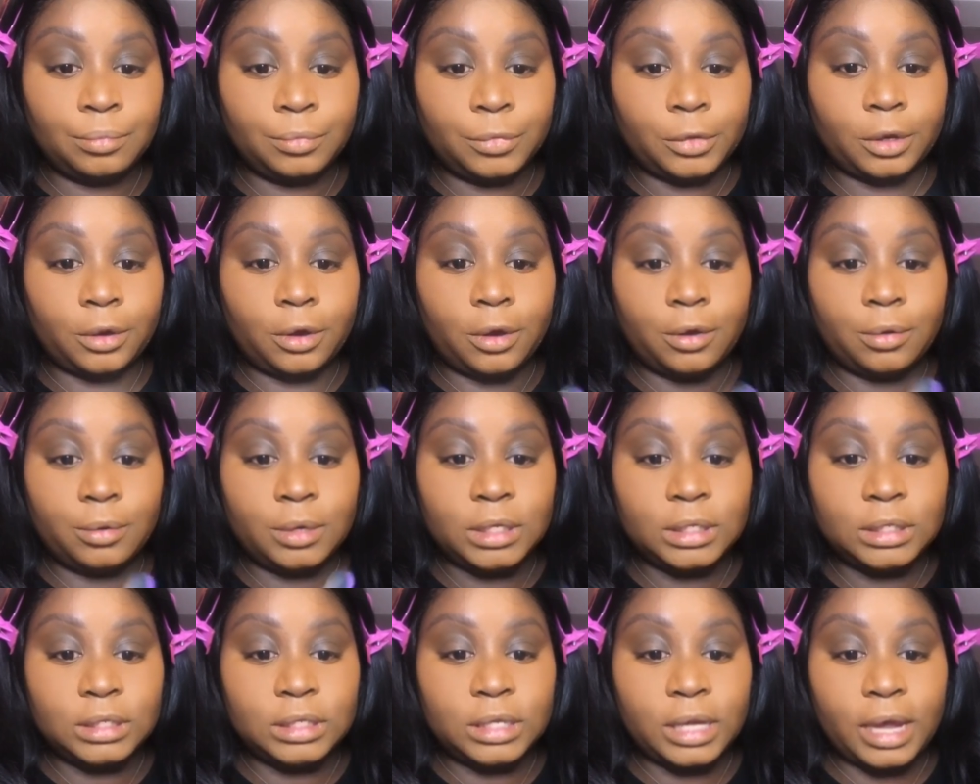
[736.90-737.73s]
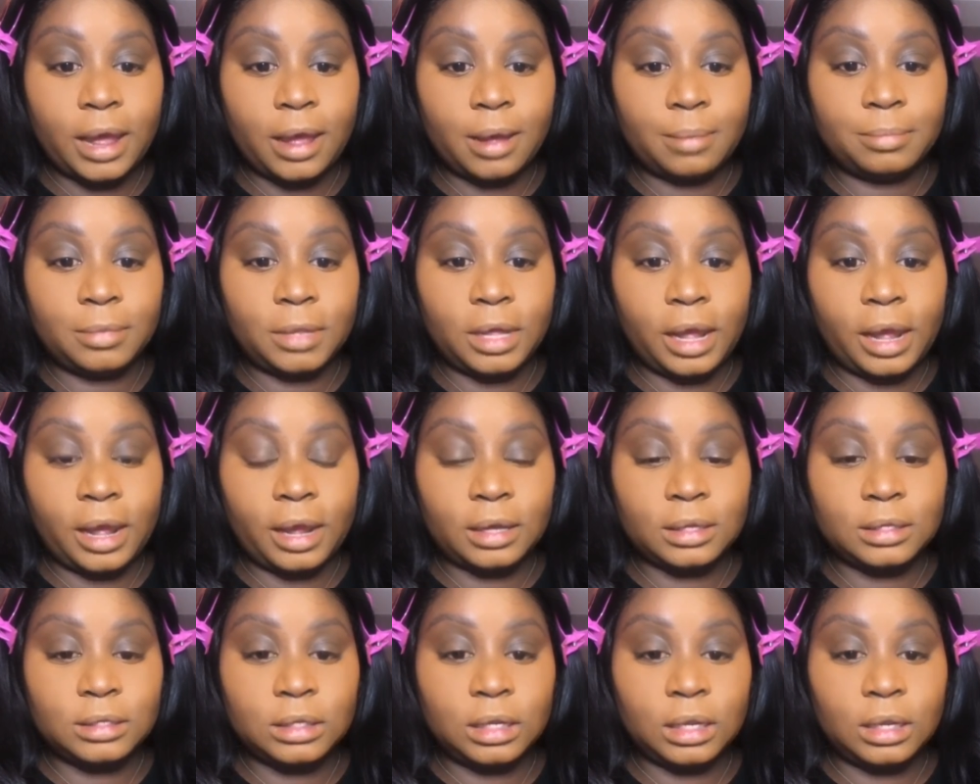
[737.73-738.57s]
Always tap the
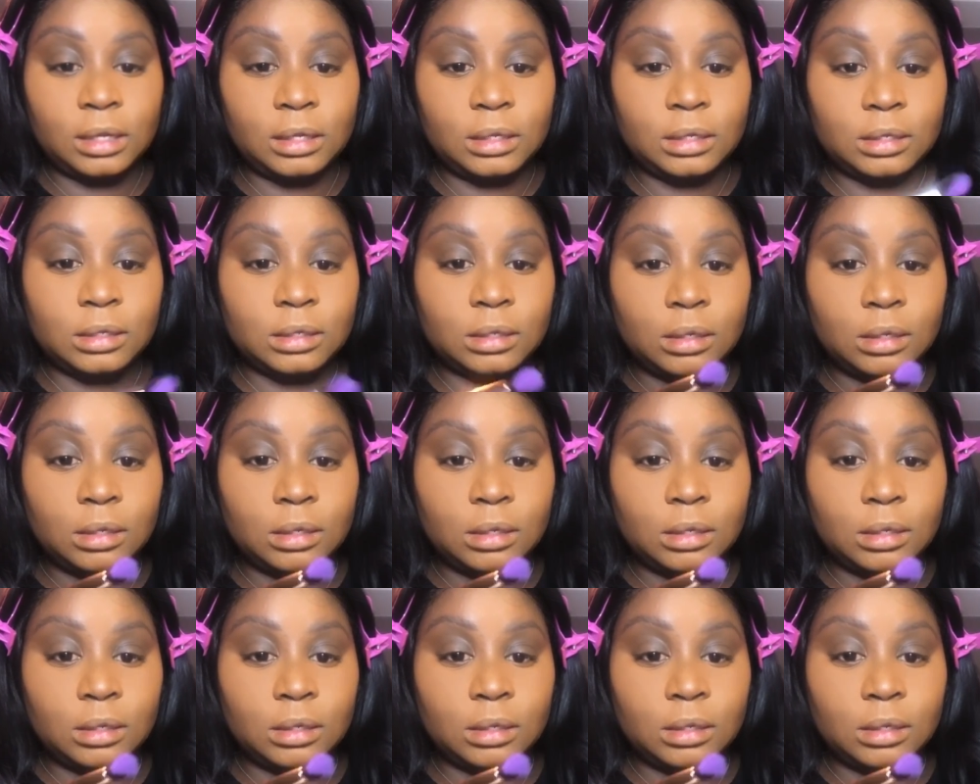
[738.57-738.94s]
access.